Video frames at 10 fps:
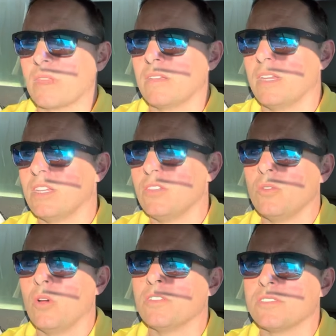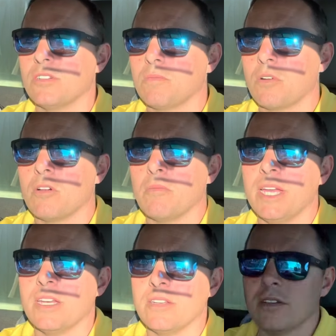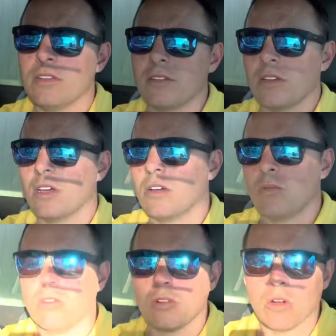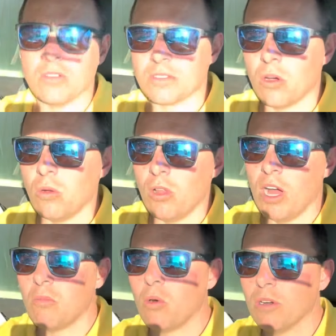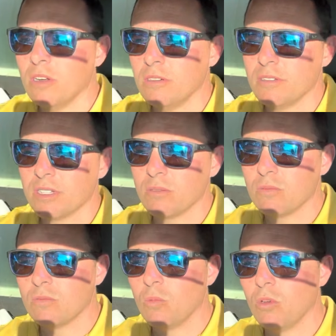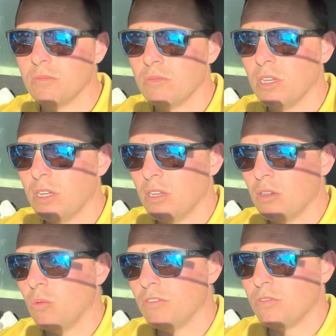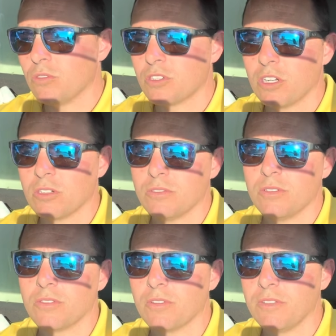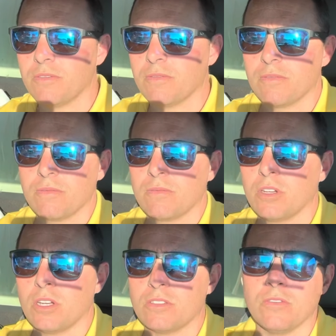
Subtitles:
And you also, per man, will gross a whole lot more. I think one full truck will do $250,000 to